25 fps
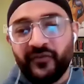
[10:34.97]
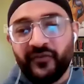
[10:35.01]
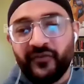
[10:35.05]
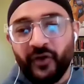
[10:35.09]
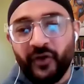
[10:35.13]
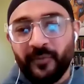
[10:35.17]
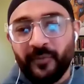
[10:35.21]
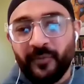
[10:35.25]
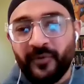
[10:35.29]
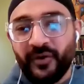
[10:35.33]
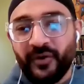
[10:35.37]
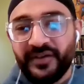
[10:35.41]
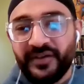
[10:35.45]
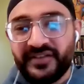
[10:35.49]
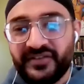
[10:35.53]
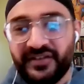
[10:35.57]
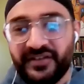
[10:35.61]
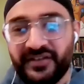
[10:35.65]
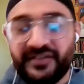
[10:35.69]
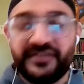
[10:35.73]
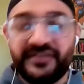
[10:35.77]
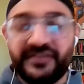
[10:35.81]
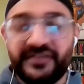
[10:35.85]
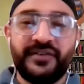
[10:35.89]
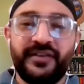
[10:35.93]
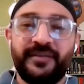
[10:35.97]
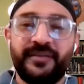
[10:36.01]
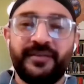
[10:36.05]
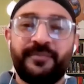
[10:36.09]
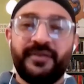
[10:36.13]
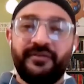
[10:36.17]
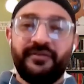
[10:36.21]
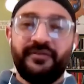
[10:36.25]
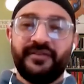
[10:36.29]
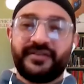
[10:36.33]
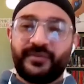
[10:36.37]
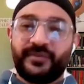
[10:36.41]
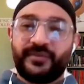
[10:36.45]
a follow up question to the
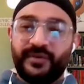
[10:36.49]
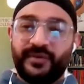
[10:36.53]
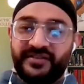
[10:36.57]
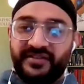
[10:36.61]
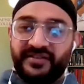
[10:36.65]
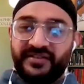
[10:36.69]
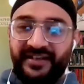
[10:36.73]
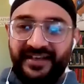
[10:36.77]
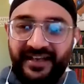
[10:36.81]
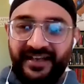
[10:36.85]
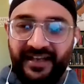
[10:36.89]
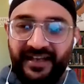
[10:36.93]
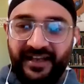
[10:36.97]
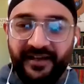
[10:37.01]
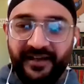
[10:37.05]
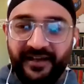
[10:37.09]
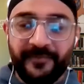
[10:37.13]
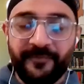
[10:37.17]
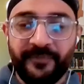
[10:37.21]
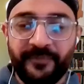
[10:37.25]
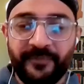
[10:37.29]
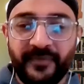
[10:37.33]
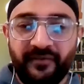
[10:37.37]
previous question I had.